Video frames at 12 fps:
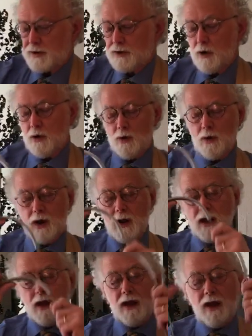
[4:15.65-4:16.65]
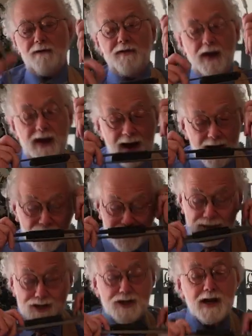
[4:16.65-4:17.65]
So if you care
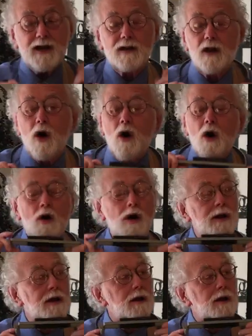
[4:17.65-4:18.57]
to sing along